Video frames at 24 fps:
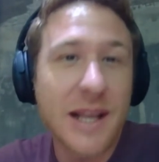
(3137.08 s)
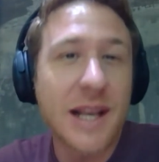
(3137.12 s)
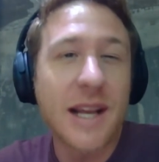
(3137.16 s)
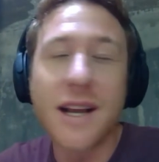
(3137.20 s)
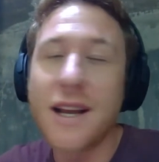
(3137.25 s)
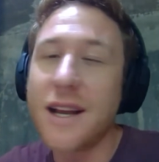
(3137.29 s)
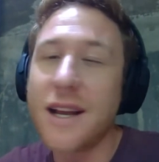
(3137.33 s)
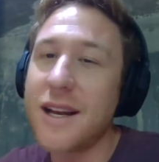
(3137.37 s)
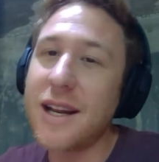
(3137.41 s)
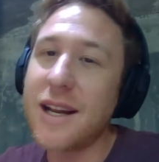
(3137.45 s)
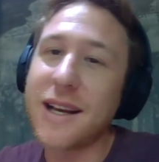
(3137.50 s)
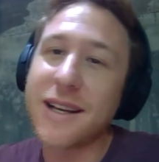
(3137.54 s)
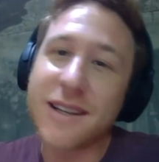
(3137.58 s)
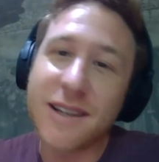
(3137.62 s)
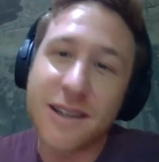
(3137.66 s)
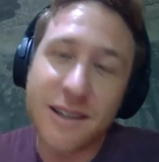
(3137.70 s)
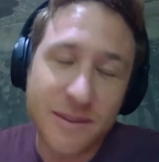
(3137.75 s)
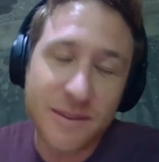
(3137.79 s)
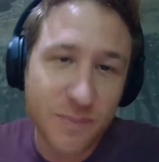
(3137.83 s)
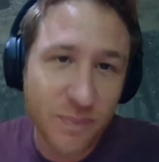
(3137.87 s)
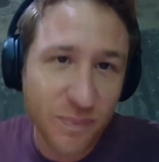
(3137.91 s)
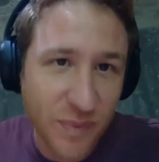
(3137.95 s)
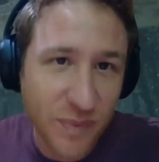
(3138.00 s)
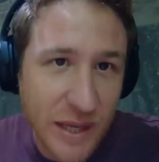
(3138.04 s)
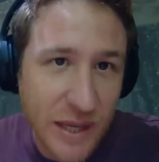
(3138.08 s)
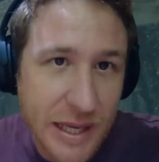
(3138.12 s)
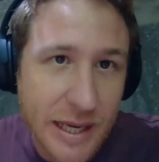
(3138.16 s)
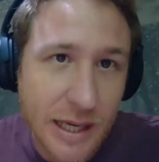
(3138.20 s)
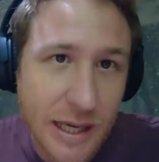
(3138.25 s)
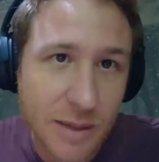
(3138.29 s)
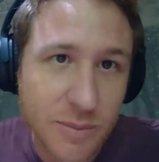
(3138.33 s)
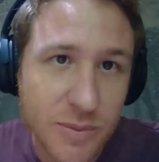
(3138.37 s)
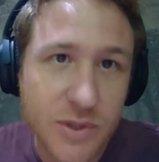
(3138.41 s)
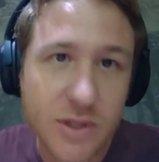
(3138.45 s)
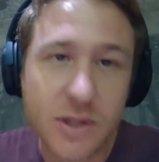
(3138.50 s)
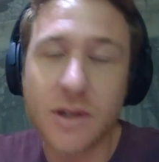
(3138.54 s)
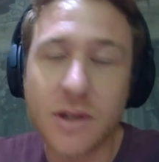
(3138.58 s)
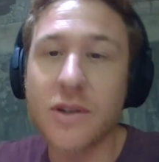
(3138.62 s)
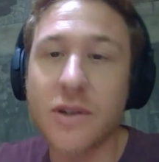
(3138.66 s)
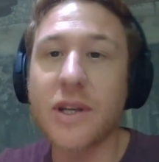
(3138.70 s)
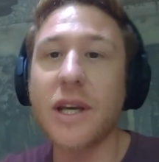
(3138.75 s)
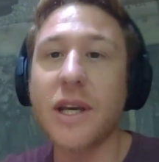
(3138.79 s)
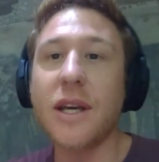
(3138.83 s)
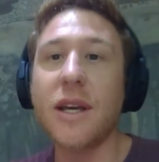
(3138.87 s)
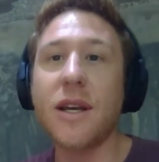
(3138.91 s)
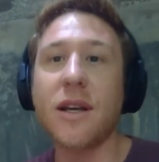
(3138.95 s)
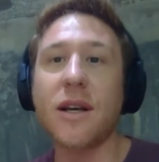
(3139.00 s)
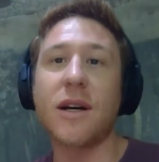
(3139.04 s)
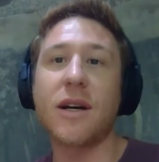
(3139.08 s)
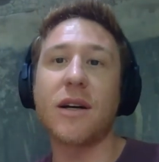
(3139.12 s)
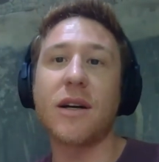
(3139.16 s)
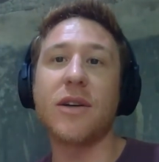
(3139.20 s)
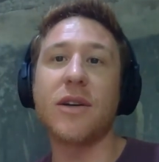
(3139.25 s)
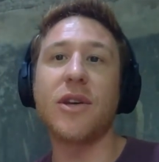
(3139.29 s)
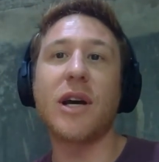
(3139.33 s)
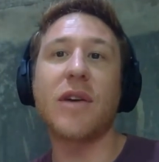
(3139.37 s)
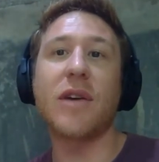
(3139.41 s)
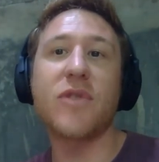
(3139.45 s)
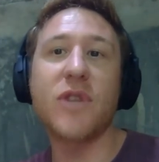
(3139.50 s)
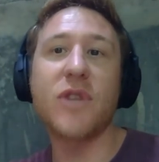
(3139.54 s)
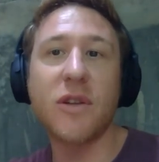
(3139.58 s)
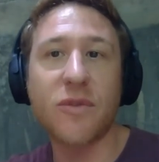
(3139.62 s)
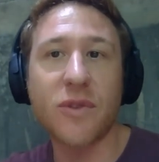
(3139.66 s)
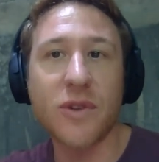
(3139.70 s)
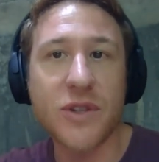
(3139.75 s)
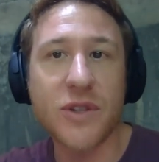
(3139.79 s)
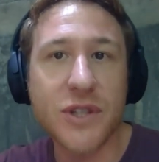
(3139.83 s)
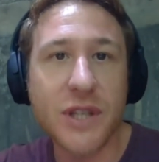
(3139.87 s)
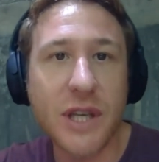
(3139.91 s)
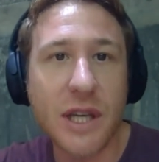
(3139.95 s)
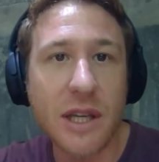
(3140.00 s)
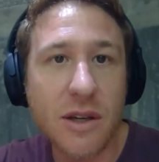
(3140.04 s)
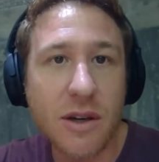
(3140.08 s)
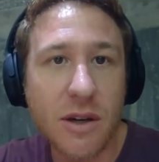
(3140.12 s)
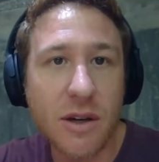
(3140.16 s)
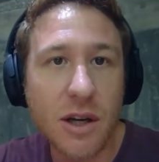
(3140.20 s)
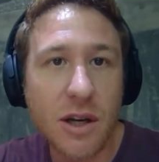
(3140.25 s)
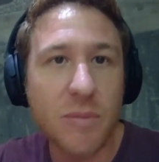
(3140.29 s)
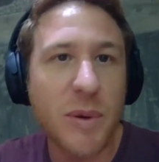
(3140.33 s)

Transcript: Like, it helps, okay? You have a different skin color,